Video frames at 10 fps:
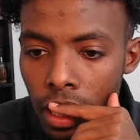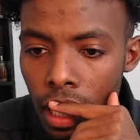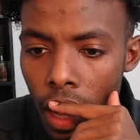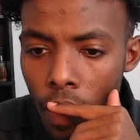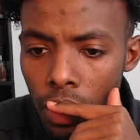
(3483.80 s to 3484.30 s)

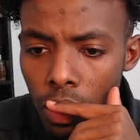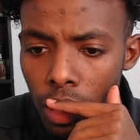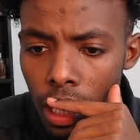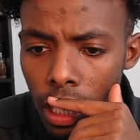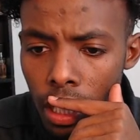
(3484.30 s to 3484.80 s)
I wasn't
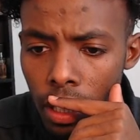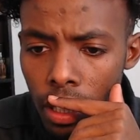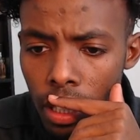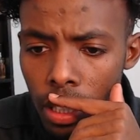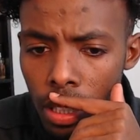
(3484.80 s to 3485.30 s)
looking at
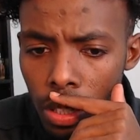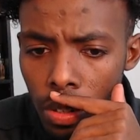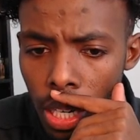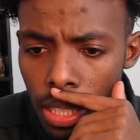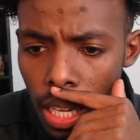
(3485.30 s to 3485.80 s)
the
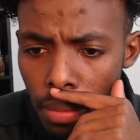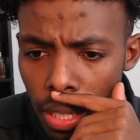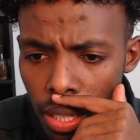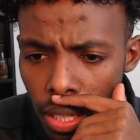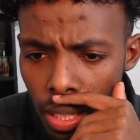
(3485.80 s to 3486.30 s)
correct timing.
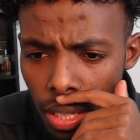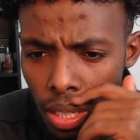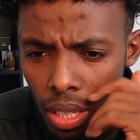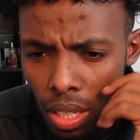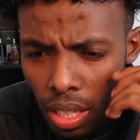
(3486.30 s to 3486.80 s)

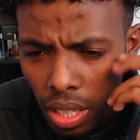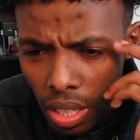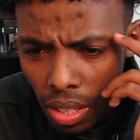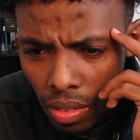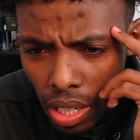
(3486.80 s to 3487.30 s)

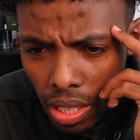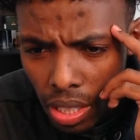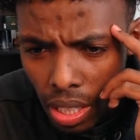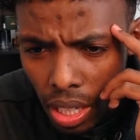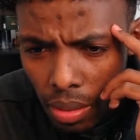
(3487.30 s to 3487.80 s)
Where's the
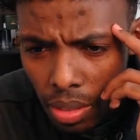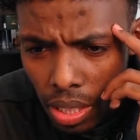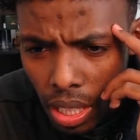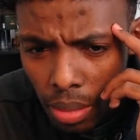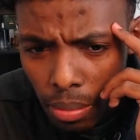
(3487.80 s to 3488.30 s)
time? The
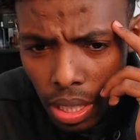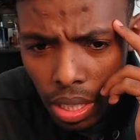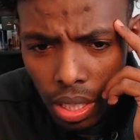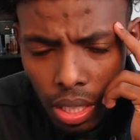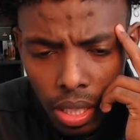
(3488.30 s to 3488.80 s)
10 minute.
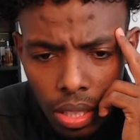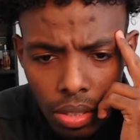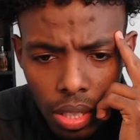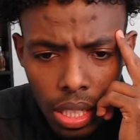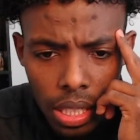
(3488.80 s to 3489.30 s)
So I
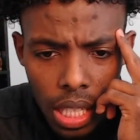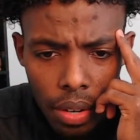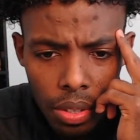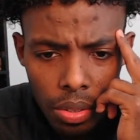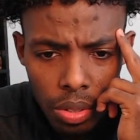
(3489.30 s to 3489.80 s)
can see how
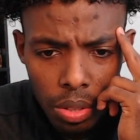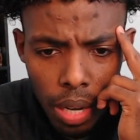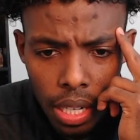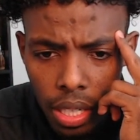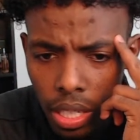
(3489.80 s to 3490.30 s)
it
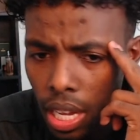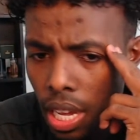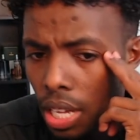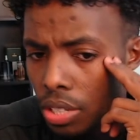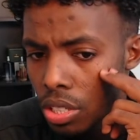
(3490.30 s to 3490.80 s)
responded. Yeah,
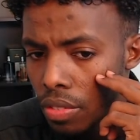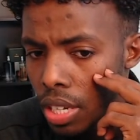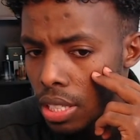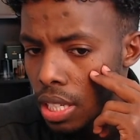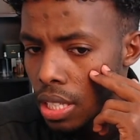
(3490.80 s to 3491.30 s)
I should have not
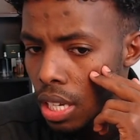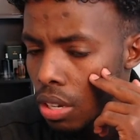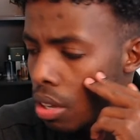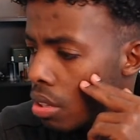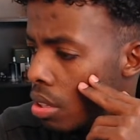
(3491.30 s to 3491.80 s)
taken that
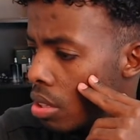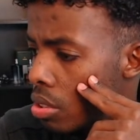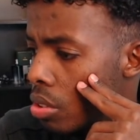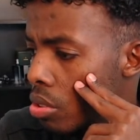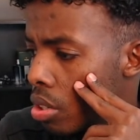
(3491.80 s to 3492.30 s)
call.
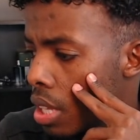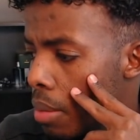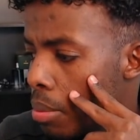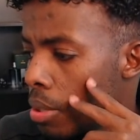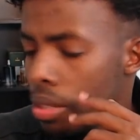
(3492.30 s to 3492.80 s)
Oh, sorry, that
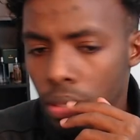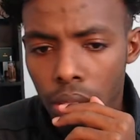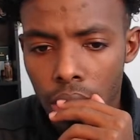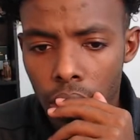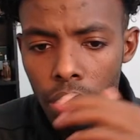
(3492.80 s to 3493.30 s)
put.
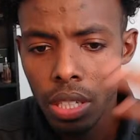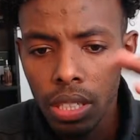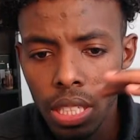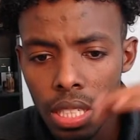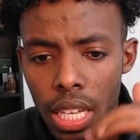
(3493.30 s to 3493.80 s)
Because I wanted to see
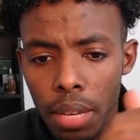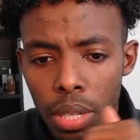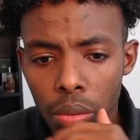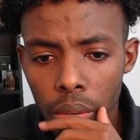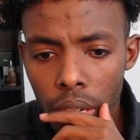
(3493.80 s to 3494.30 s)
the 10-minute
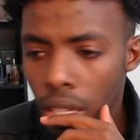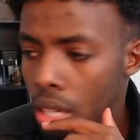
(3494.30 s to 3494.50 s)
wick.